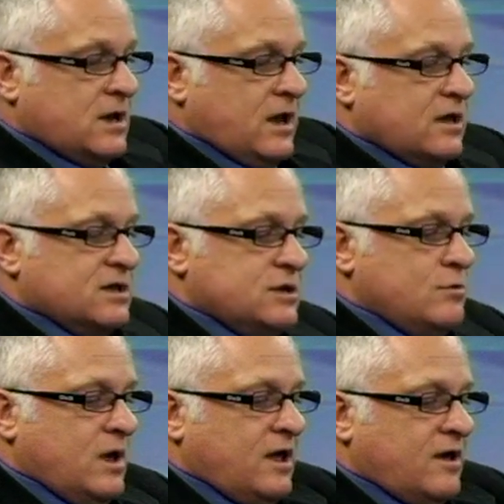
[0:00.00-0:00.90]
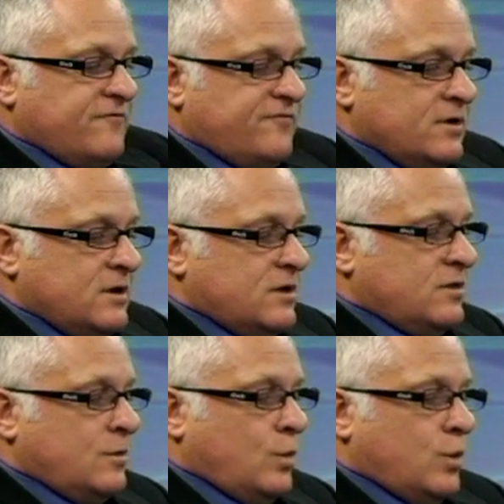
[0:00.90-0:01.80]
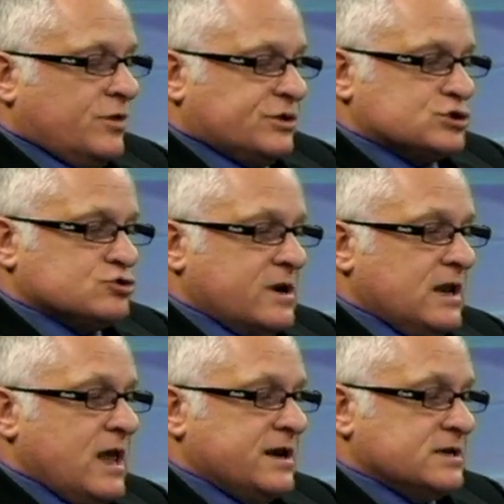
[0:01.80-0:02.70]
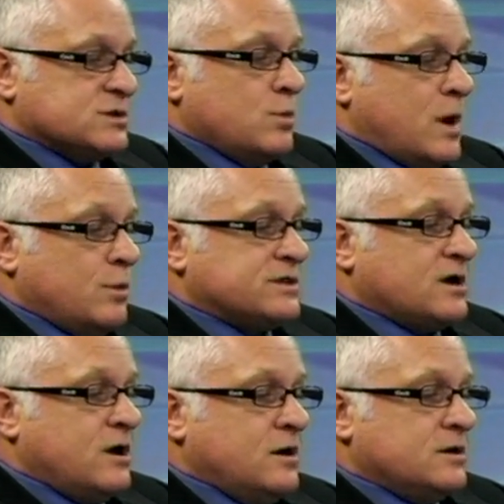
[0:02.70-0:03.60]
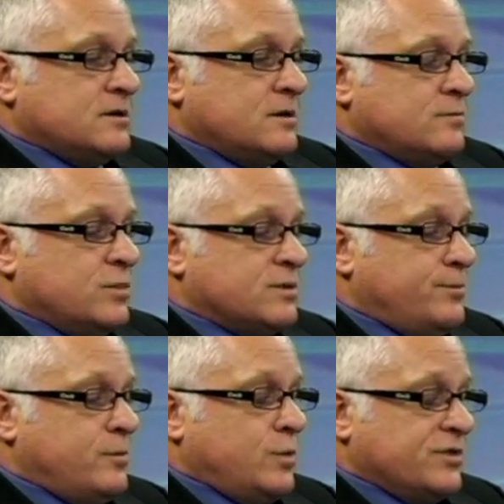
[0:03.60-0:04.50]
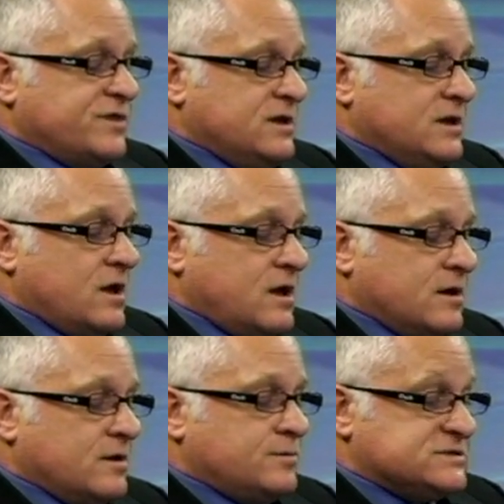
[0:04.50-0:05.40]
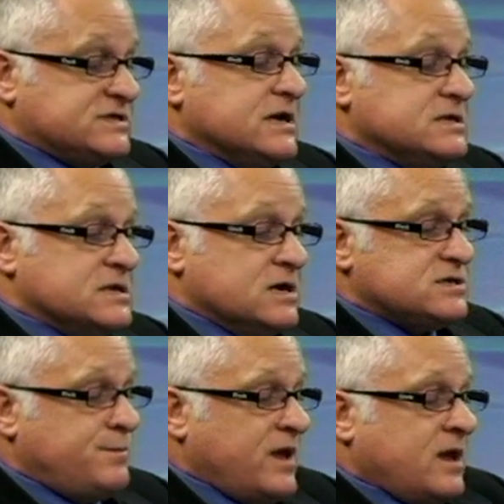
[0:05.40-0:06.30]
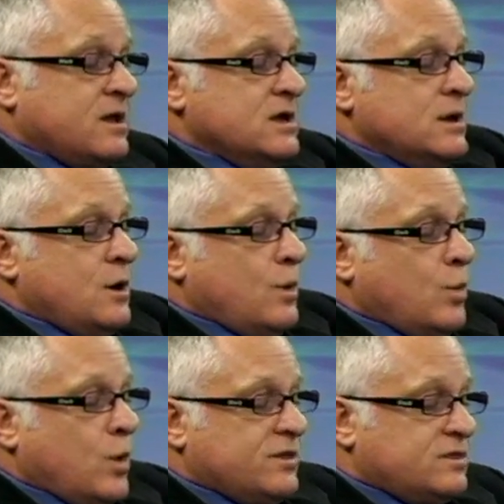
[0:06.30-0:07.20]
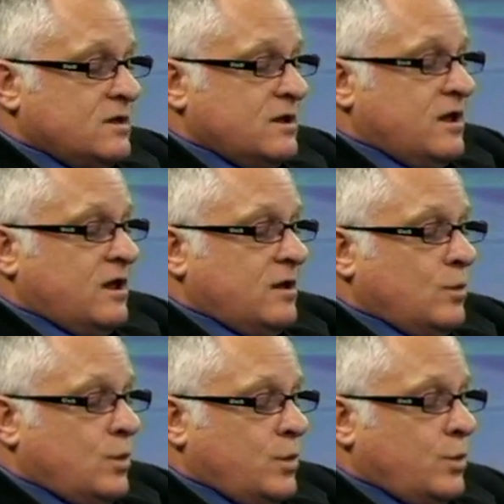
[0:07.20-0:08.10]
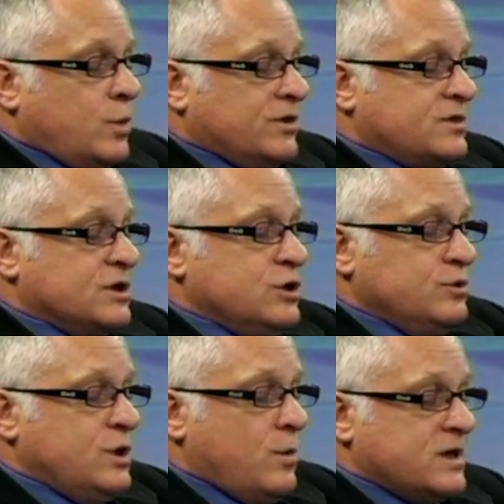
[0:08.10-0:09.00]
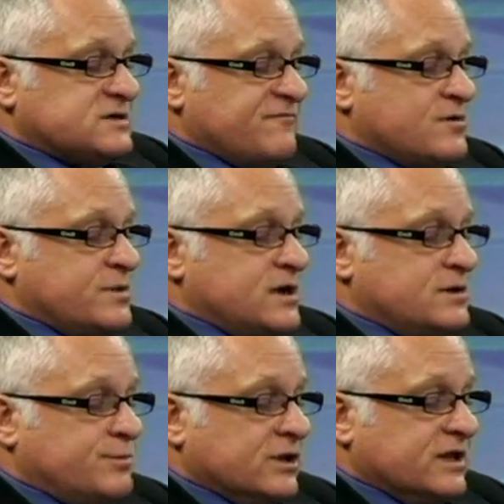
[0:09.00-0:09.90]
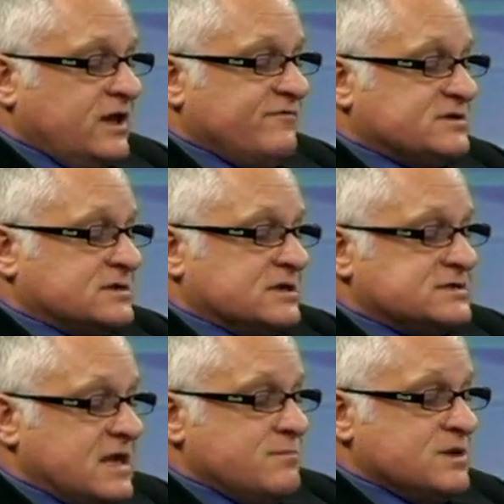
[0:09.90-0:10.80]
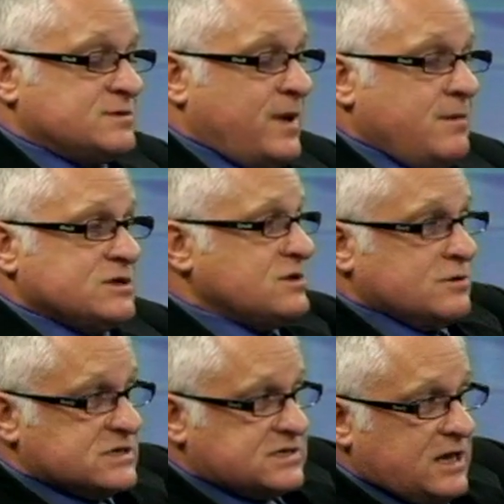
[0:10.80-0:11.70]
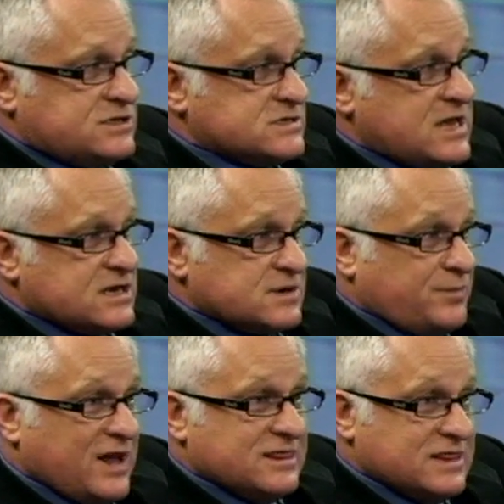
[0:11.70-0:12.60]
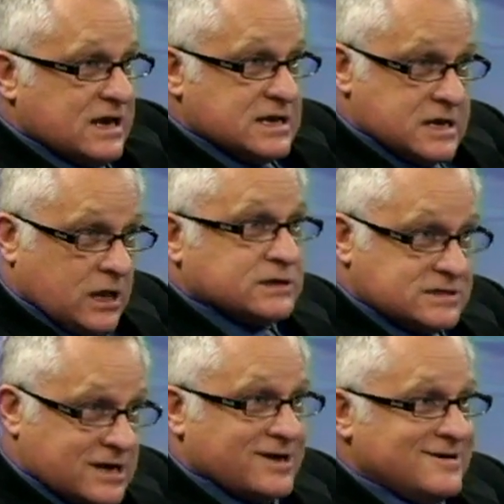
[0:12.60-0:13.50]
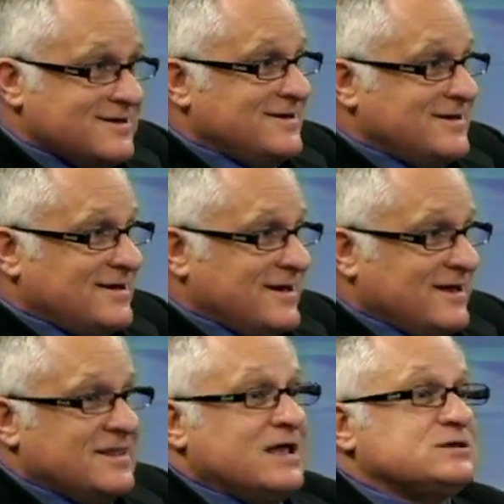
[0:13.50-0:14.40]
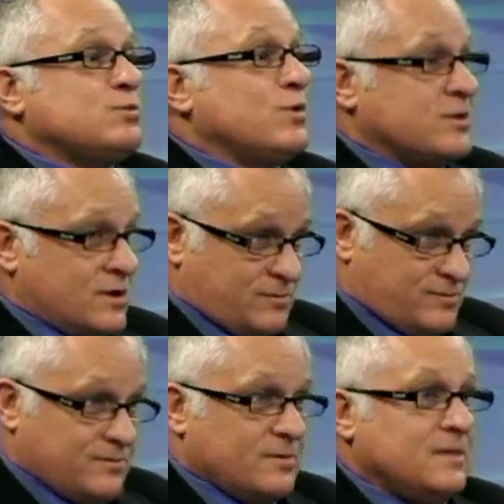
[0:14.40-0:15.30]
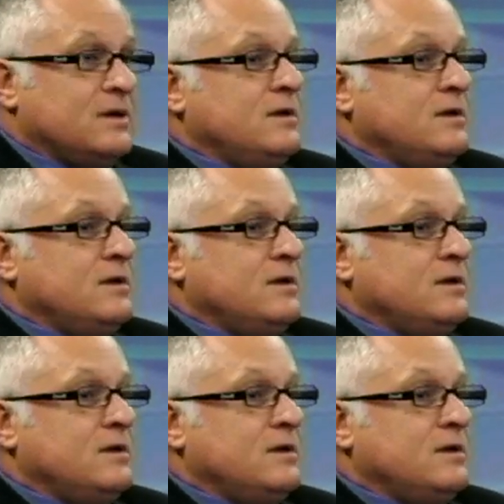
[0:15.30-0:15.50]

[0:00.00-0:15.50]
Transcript: And then you have what the trend line is of what what the uh, what what the uh, state does pay, what what the union wants everybody to believe is that the state missed payments. No, the state just hasn't paid that delta. And that's where. Never the, promised